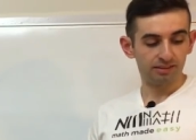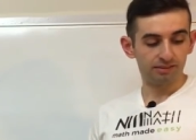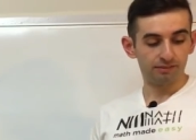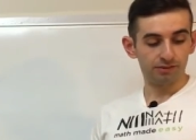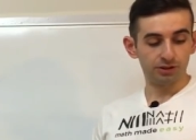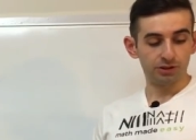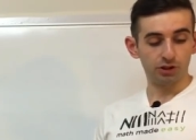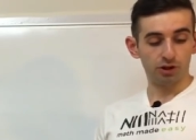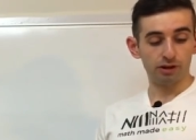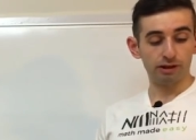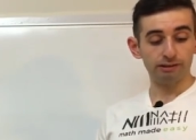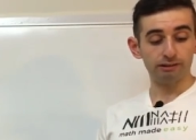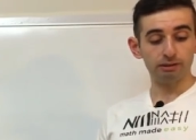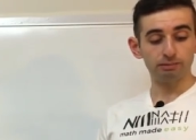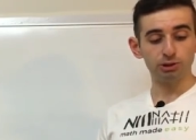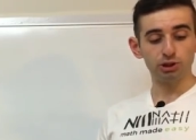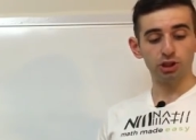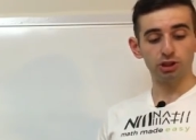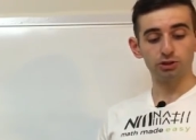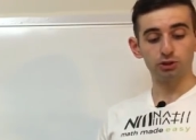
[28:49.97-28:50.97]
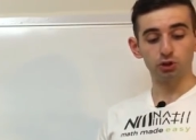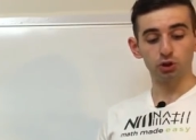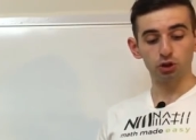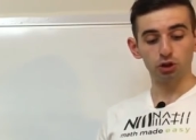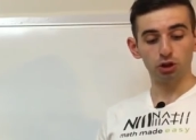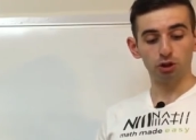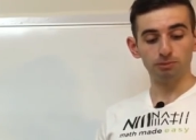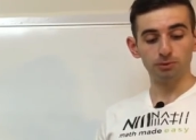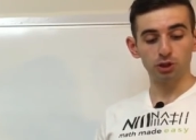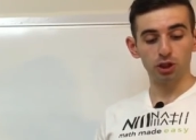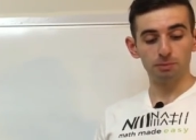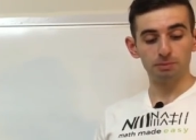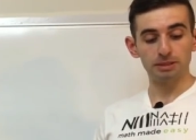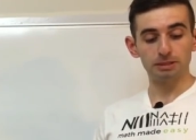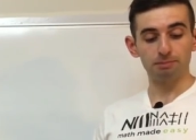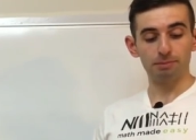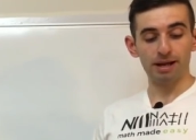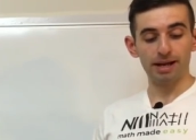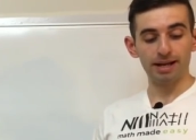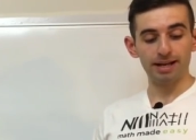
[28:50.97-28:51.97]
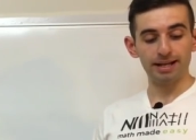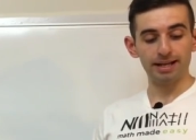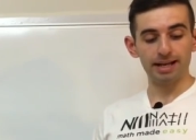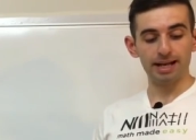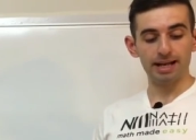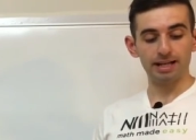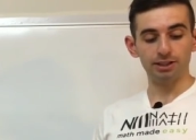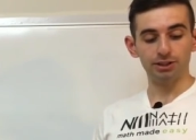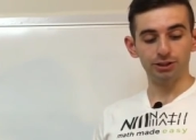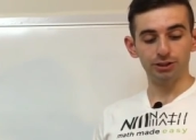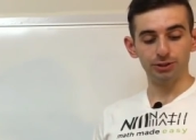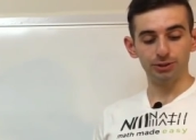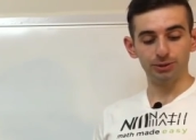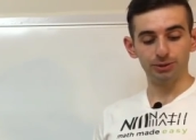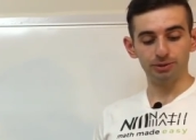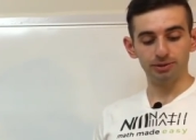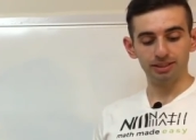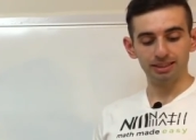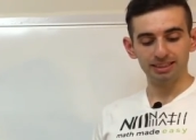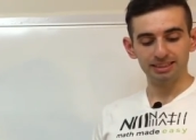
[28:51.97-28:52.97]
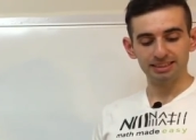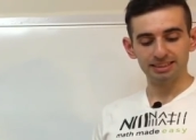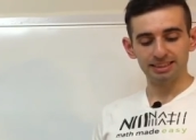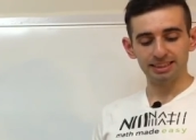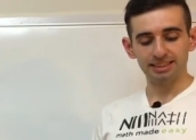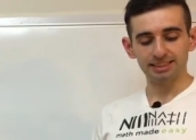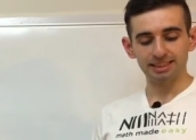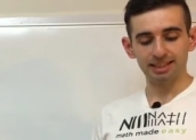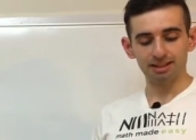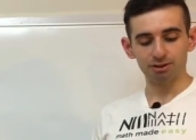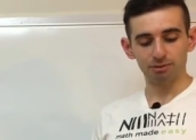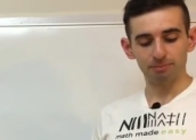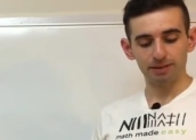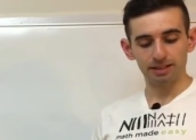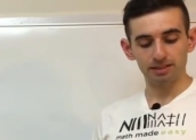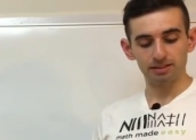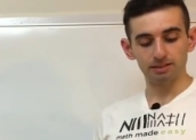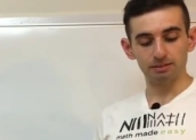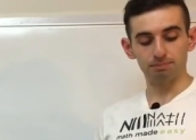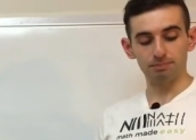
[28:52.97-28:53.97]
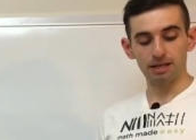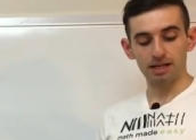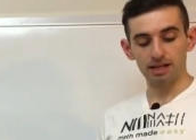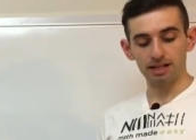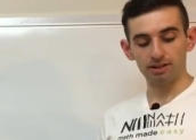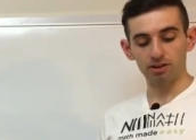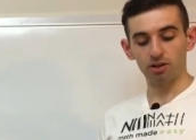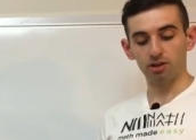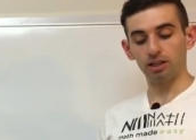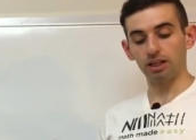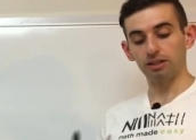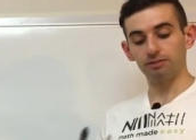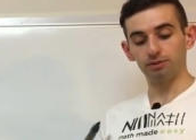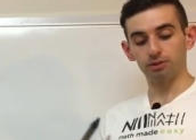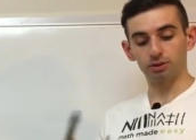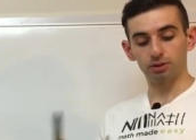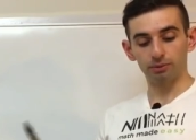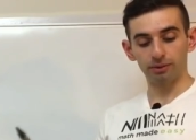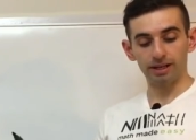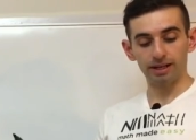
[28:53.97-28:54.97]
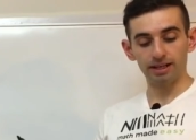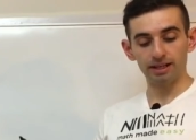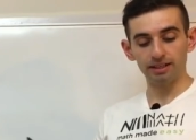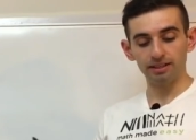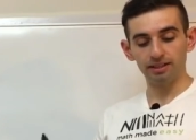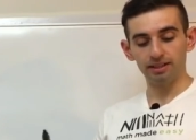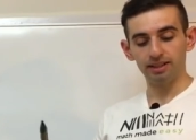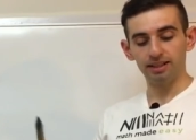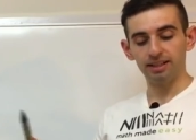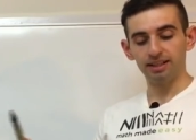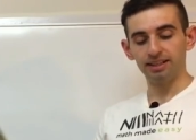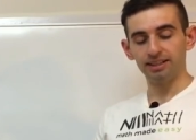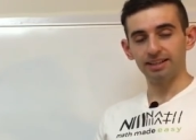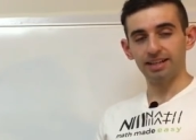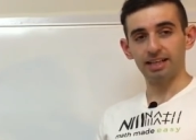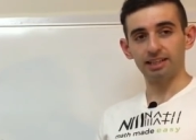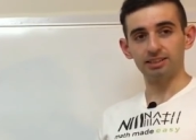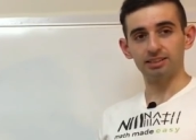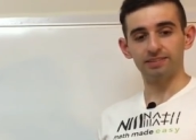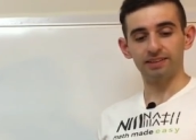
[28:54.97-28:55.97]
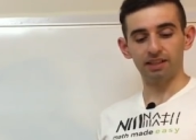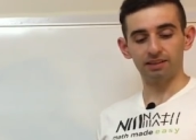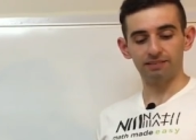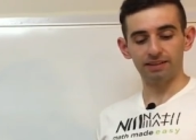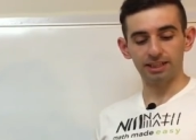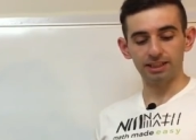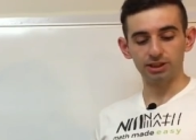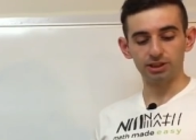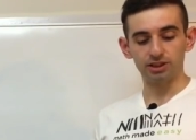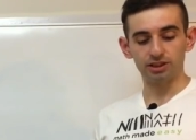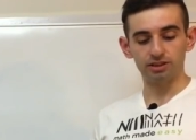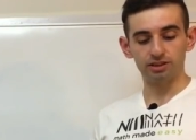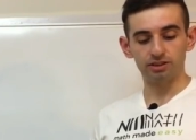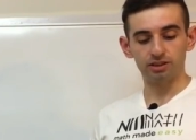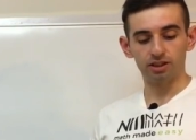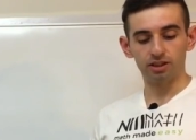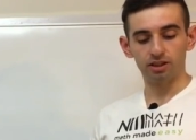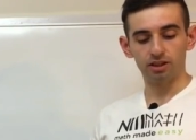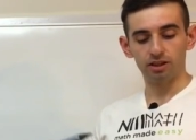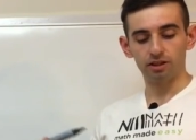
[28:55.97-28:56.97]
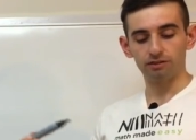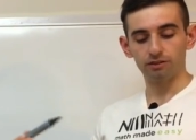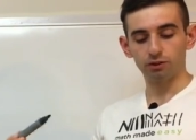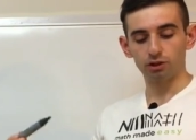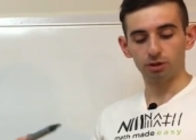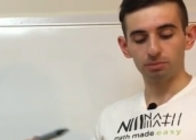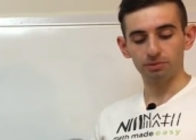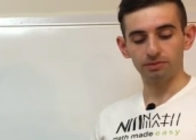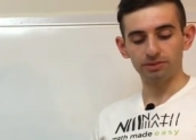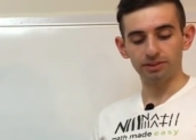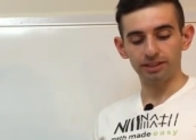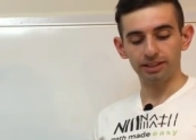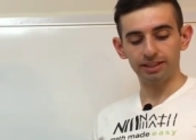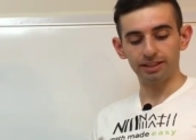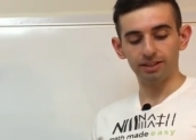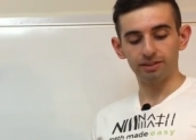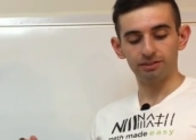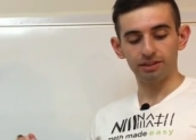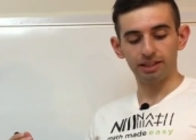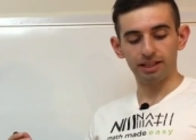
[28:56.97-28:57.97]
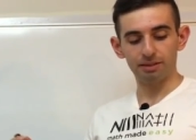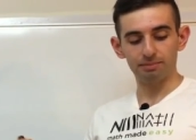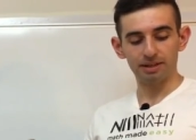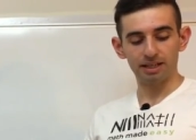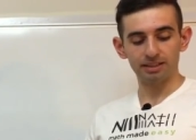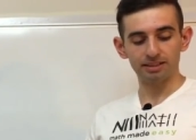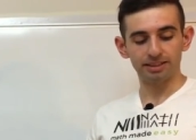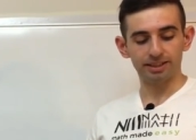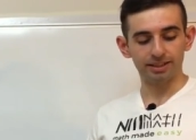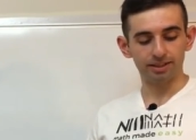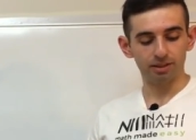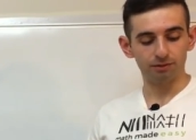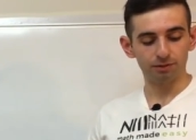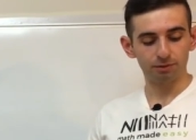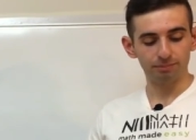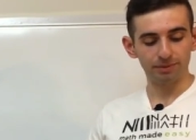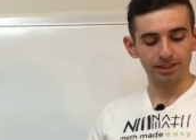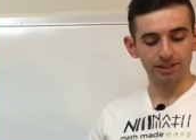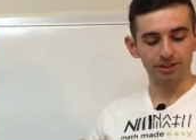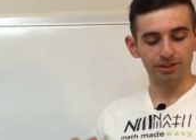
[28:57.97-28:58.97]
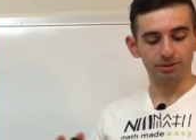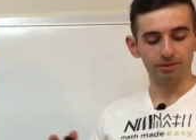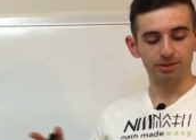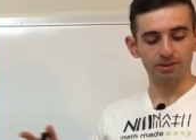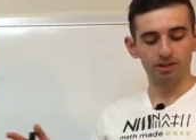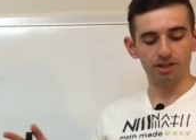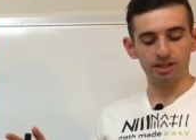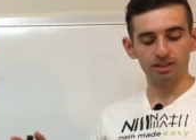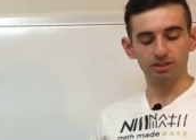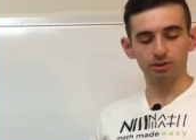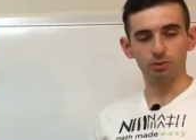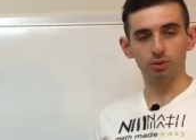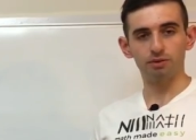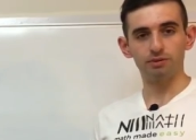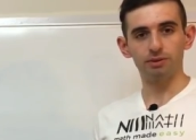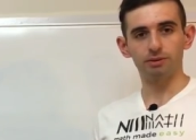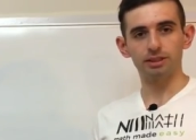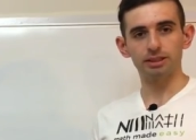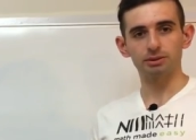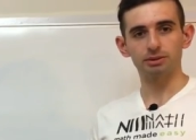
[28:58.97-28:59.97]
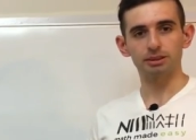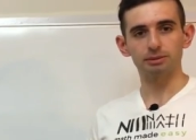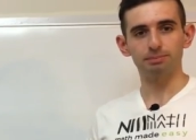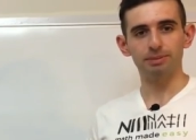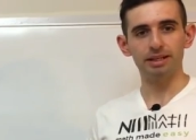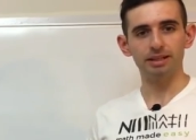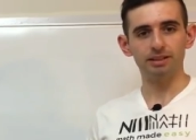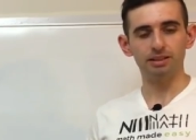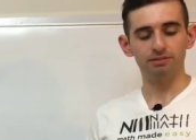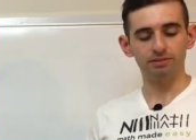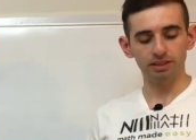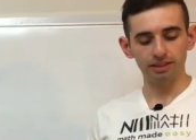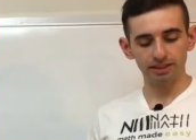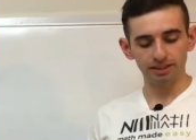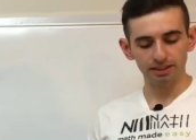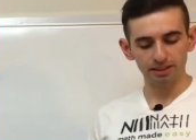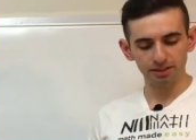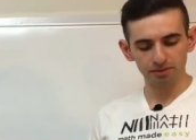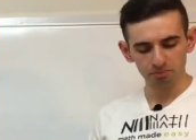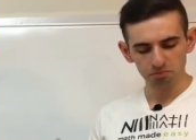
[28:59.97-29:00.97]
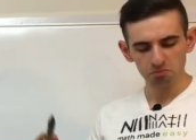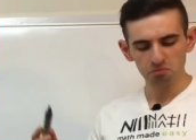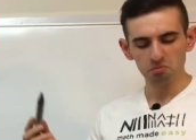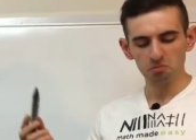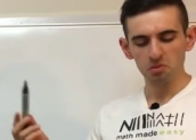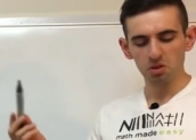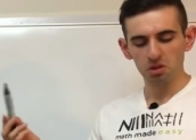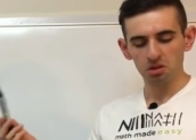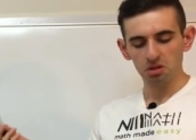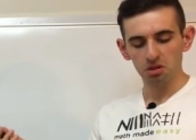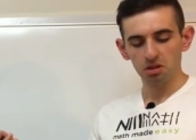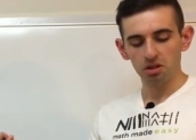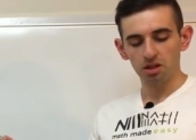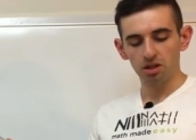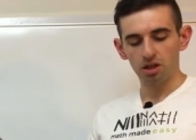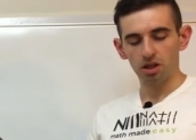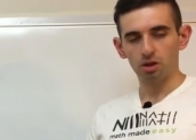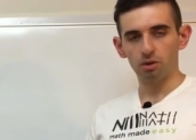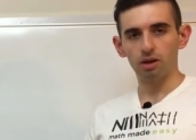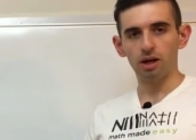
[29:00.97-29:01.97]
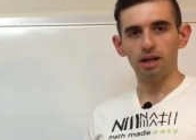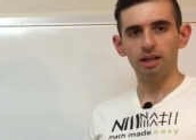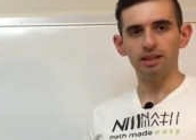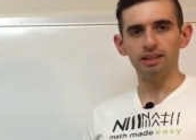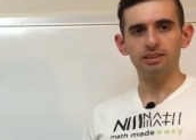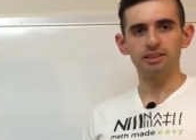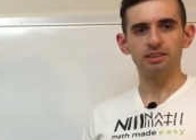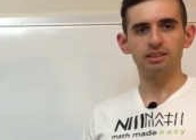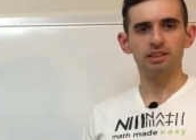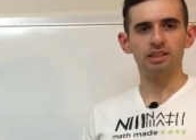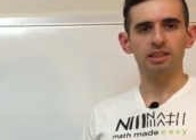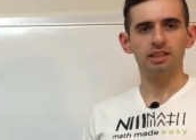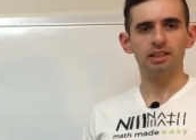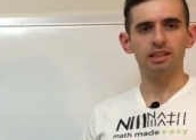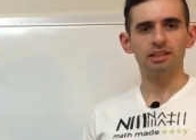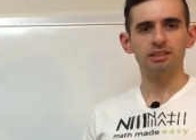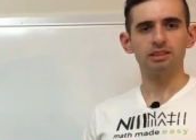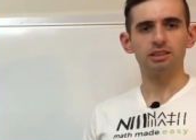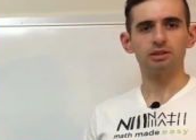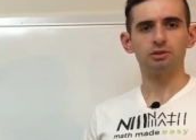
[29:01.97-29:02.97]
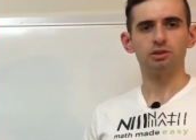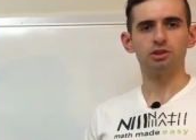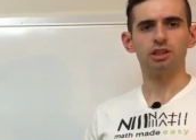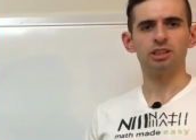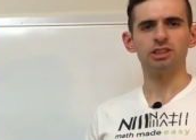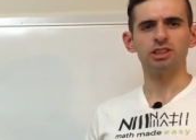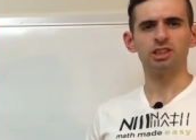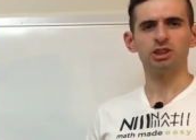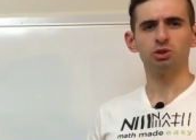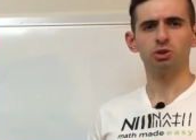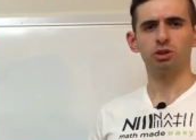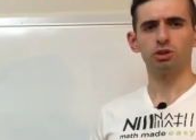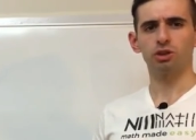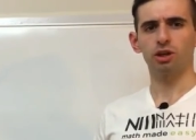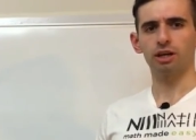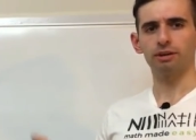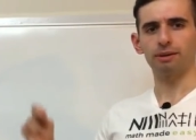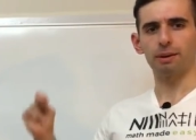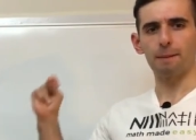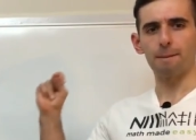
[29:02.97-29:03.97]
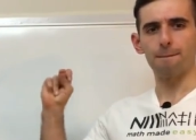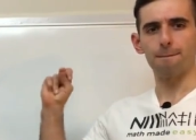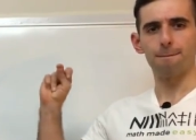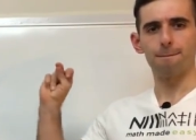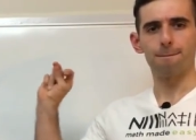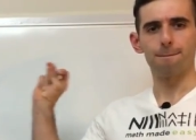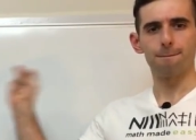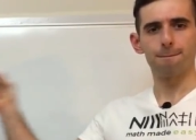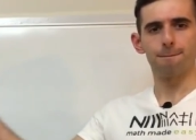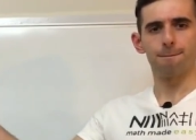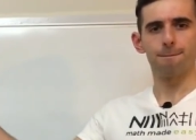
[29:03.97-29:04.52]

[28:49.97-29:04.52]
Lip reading: The diagram shows two observers P and Q 600 meters apart on level ground. The angles of elevation of the top of T of a landmark TL from P to Q are 9 and 12 degrees respectively. Alright, let's just draw a diagram.